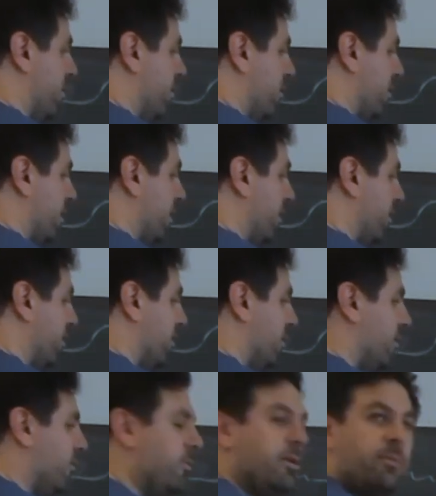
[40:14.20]
Yeah,
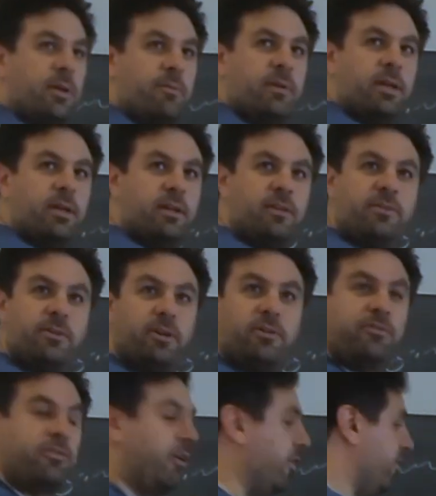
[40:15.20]
it's not a
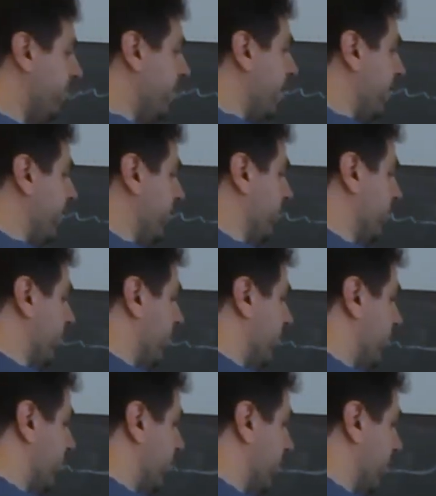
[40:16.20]
choice. We have to,
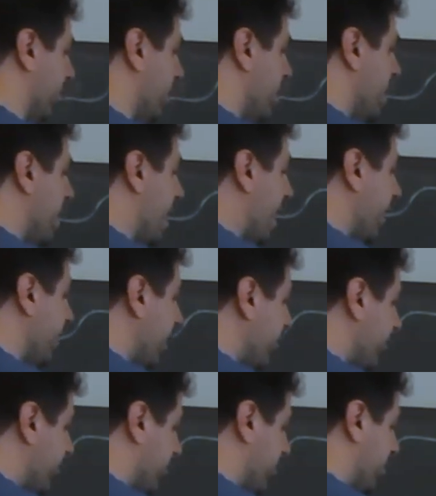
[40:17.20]

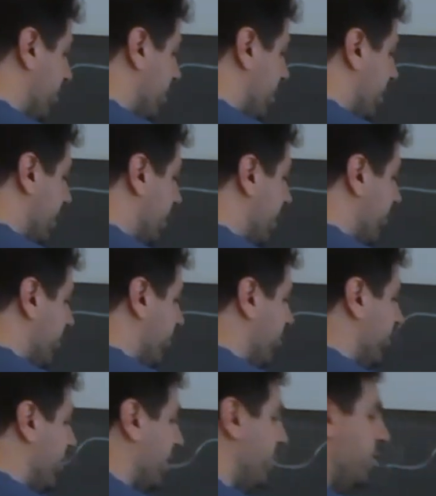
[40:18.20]
unless if you tell me